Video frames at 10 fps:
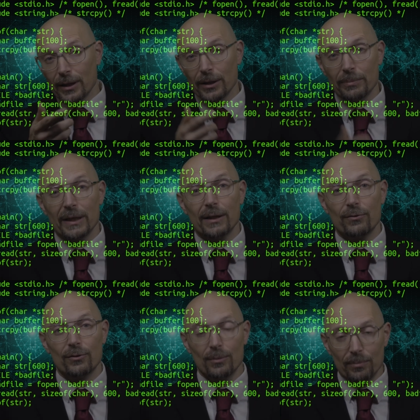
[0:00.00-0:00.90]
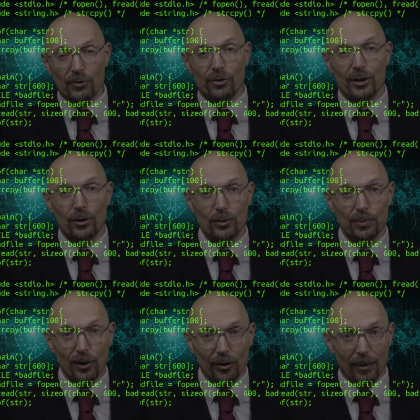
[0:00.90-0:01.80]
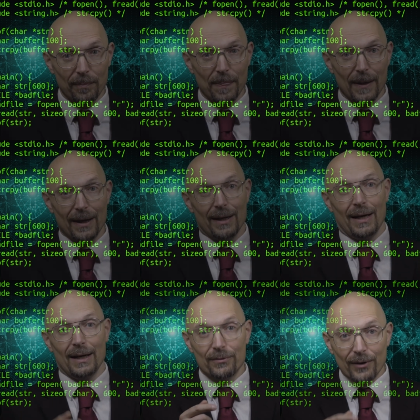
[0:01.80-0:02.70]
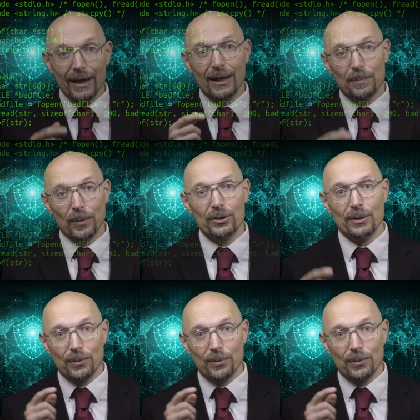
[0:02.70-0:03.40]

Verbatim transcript: a meaningful machine code program. And if I can point the